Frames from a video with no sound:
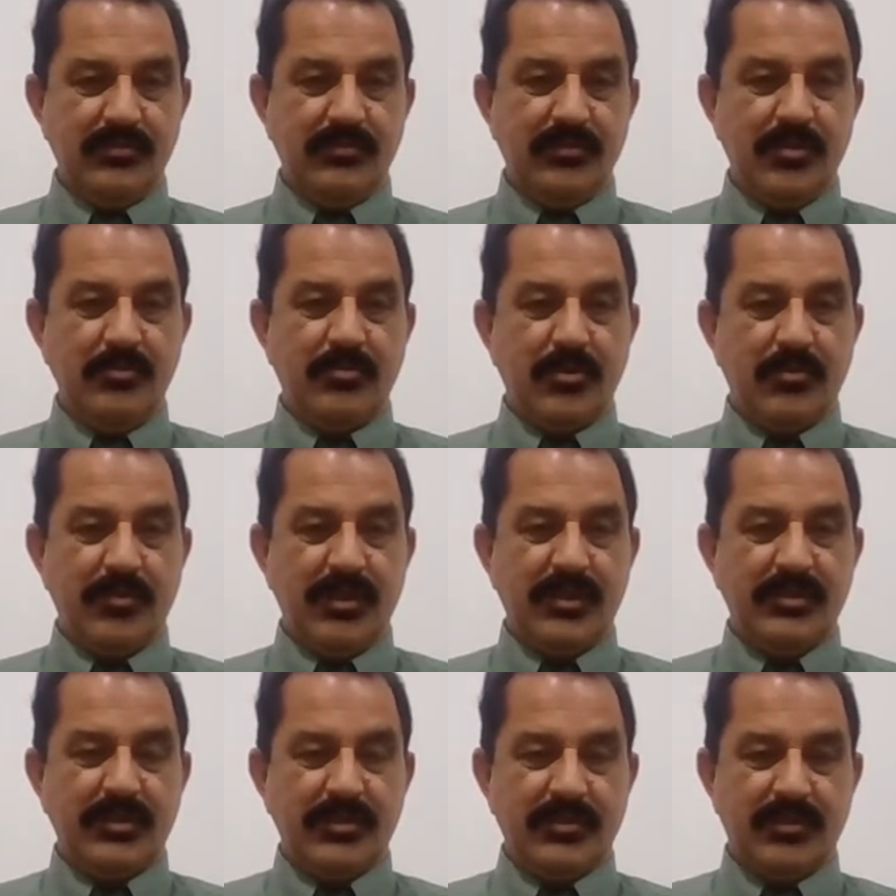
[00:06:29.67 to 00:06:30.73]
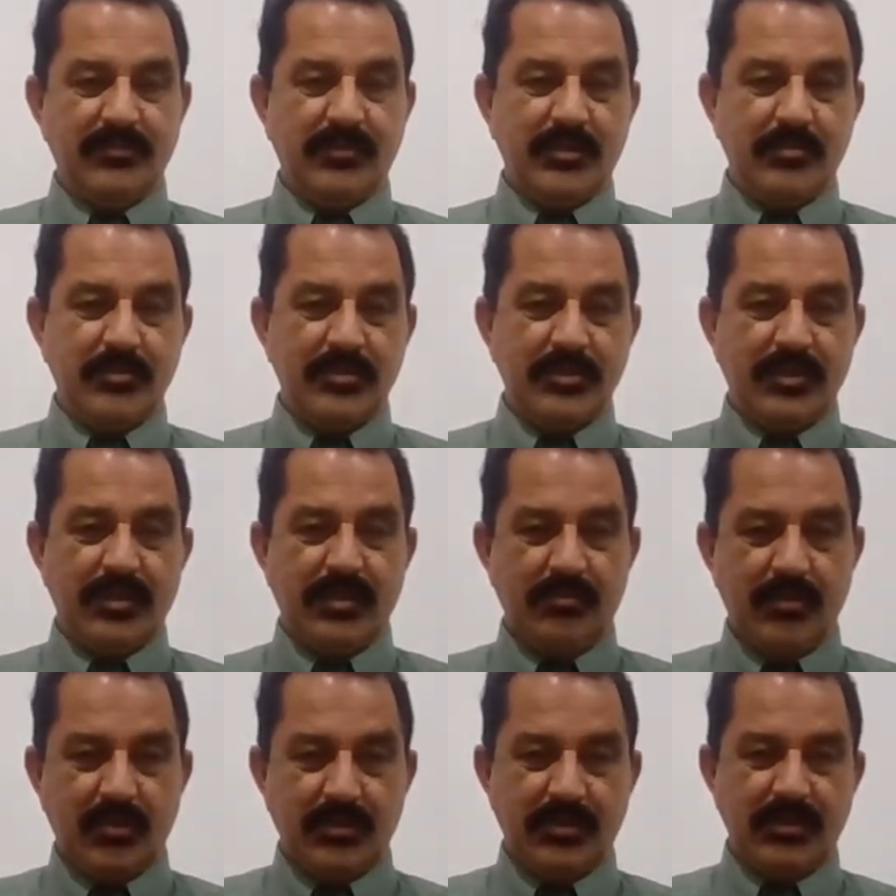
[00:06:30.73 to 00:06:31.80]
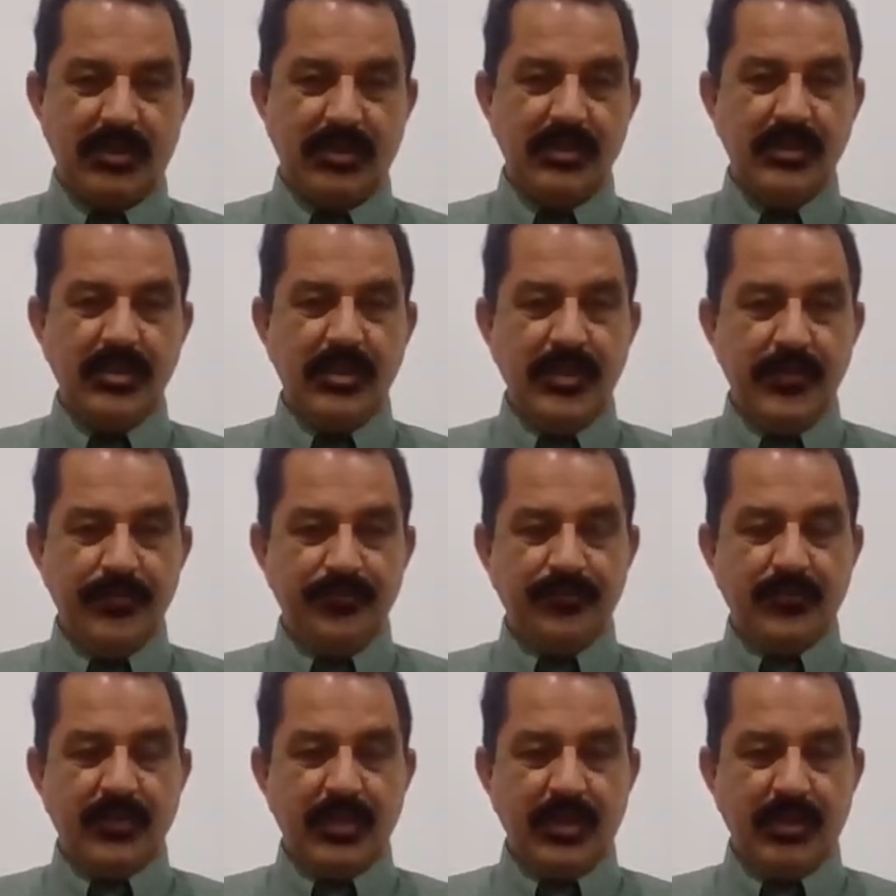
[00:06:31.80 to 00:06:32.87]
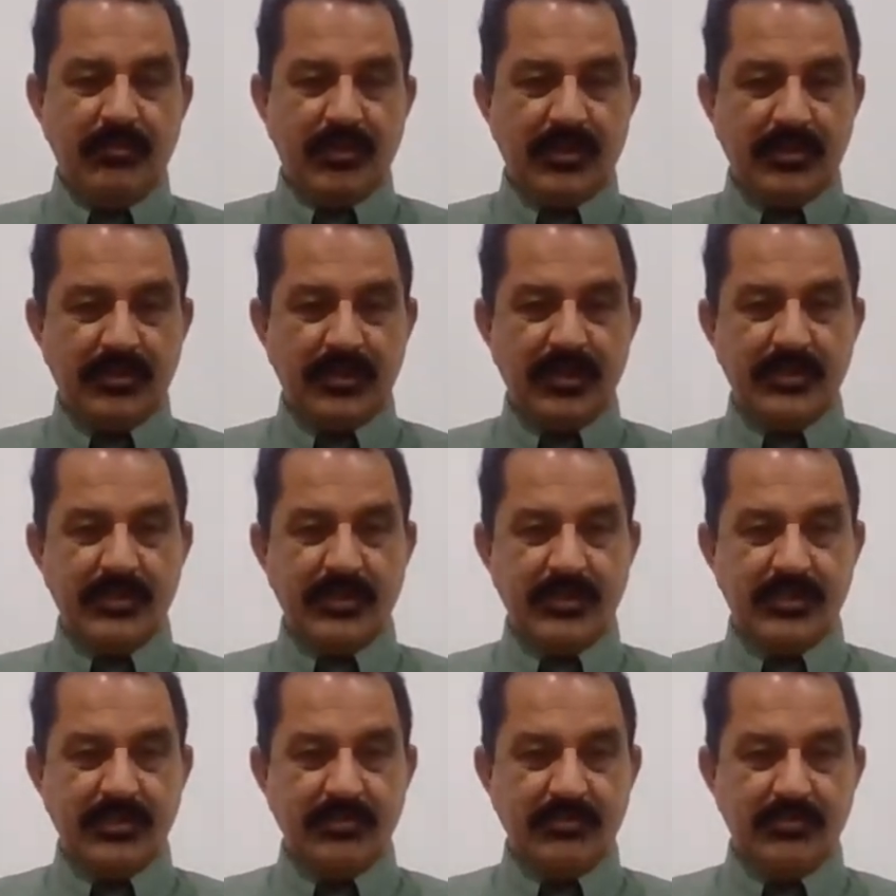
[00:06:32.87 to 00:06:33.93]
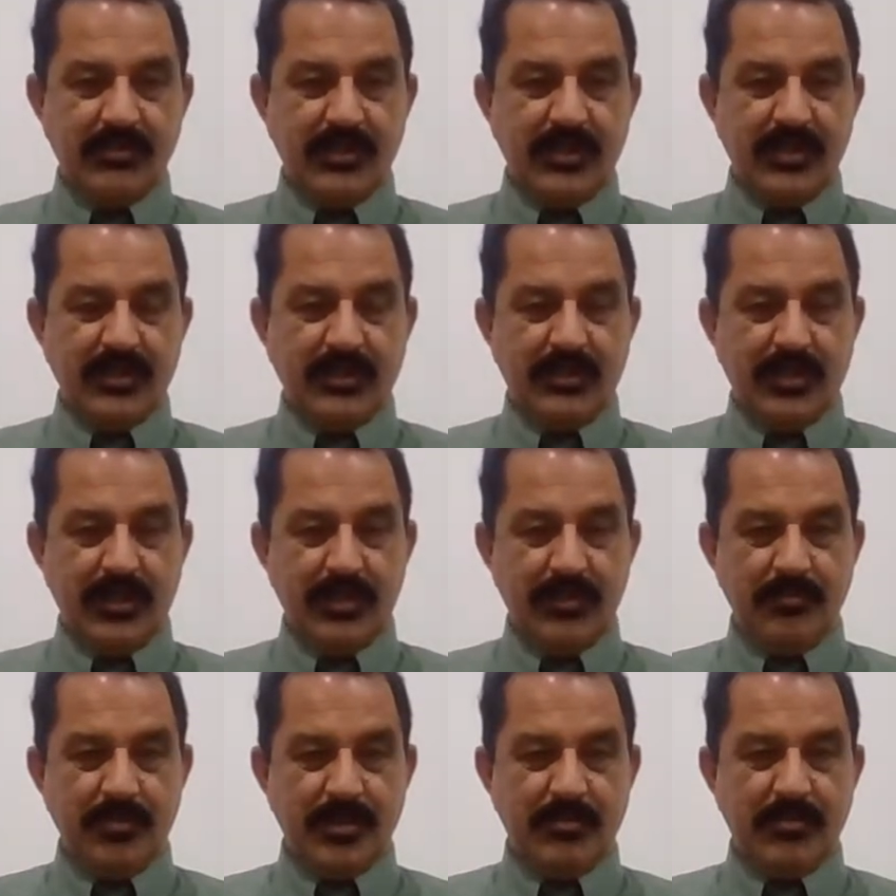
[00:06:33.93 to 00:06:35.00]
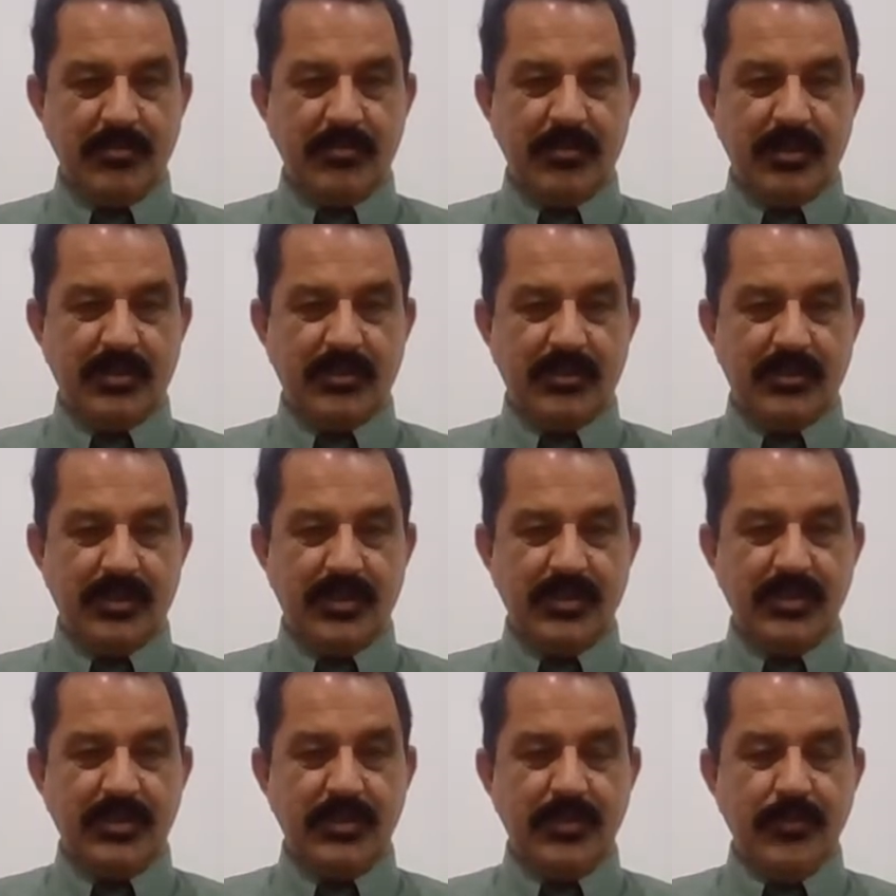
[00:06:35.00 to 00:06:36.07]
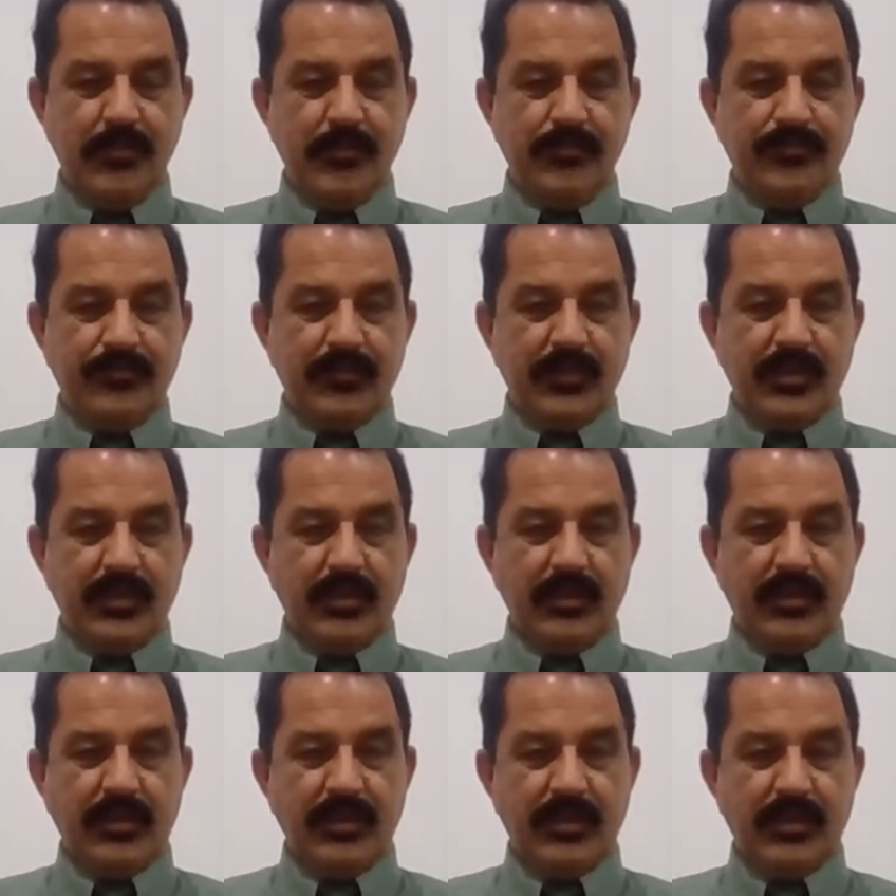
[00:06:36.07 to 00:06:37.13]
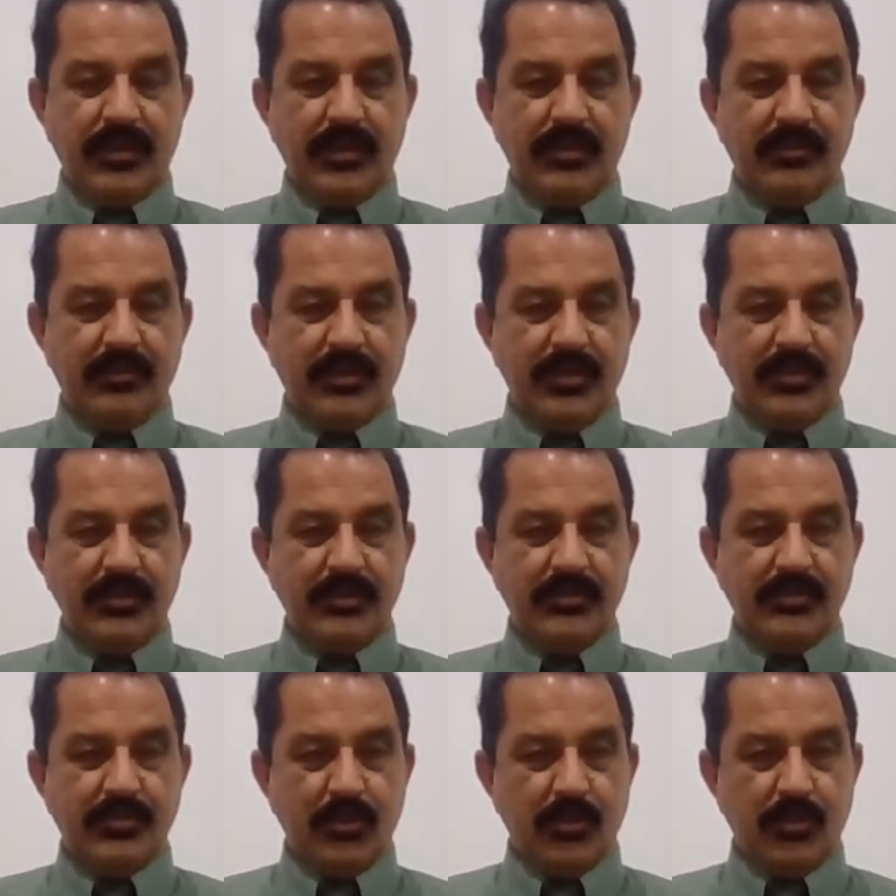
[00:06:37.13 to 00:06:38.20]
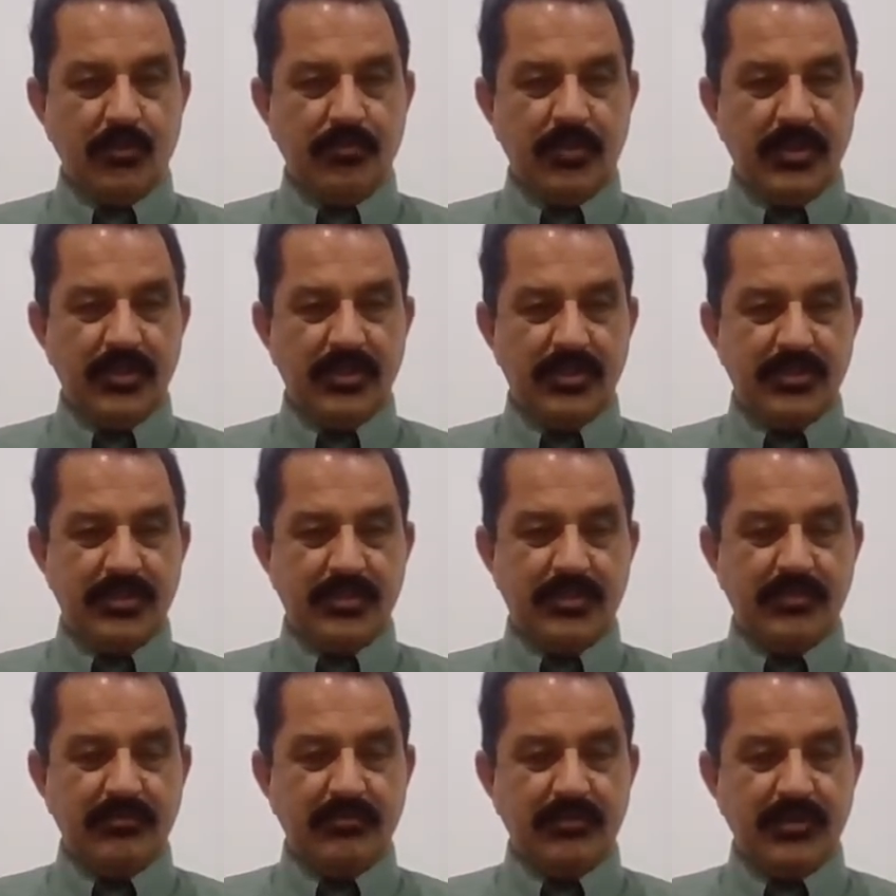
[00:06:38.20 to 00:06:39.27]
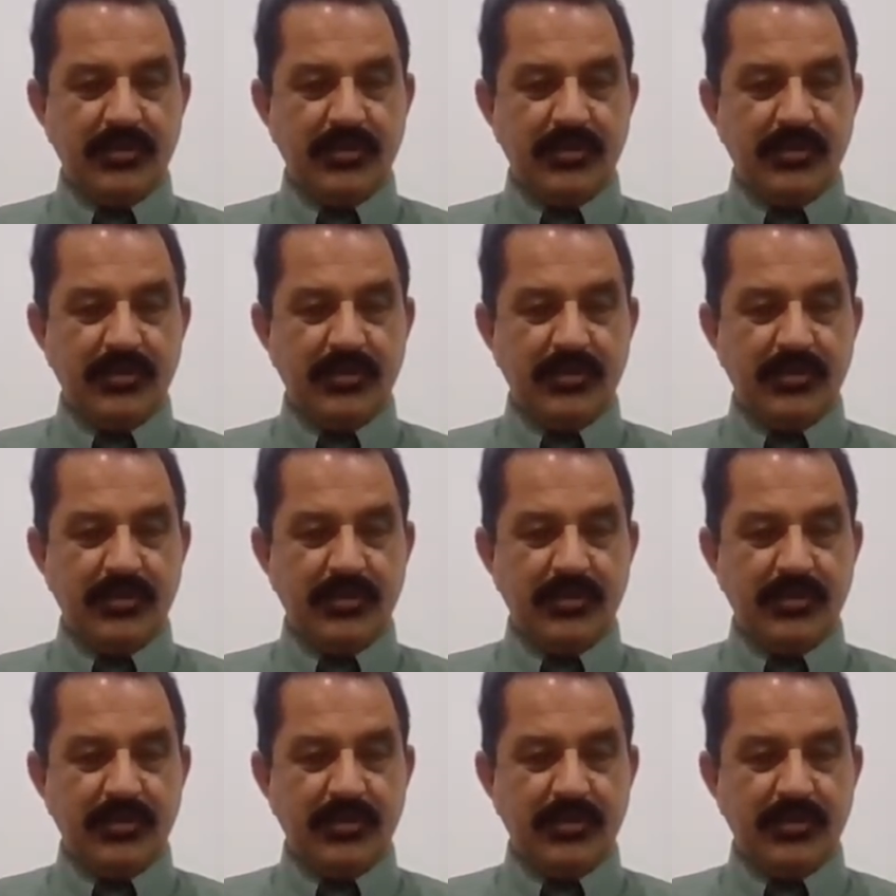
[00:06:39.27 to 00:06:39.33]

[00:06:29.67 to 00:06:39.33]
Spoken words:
will provide the confirmation about the water tightness and the impermeable concrete and very slow penetration.